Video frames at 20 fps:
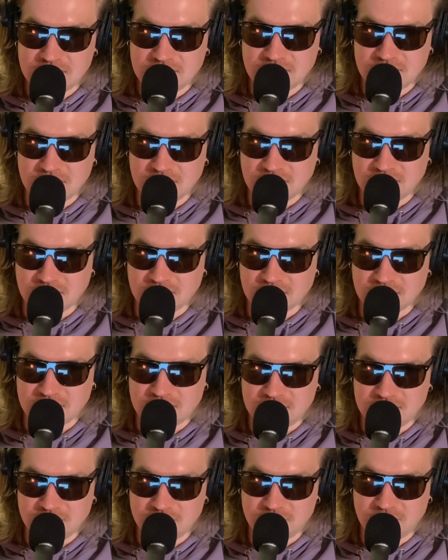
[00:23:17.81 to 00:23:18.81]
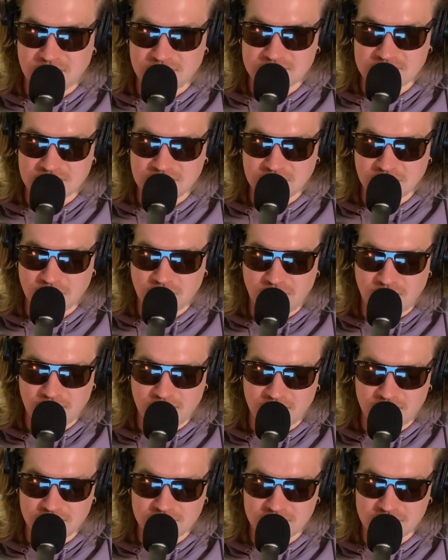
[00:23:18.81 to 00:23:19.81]
are combusting
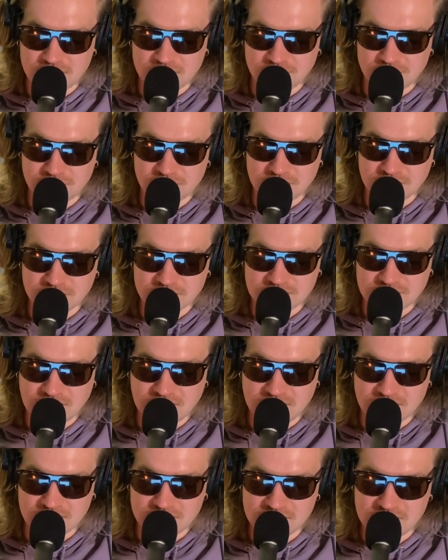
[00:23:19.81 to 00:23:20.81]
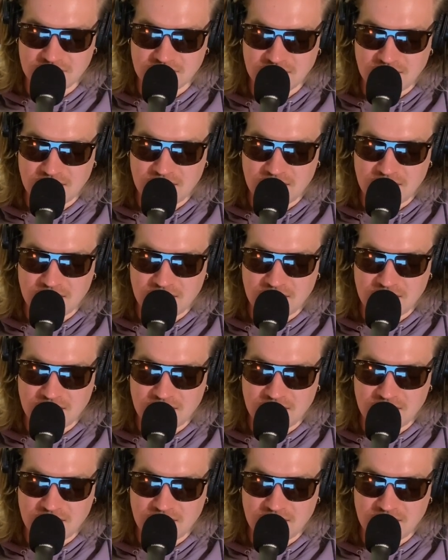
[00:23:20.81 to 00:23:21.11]
oil to produce energy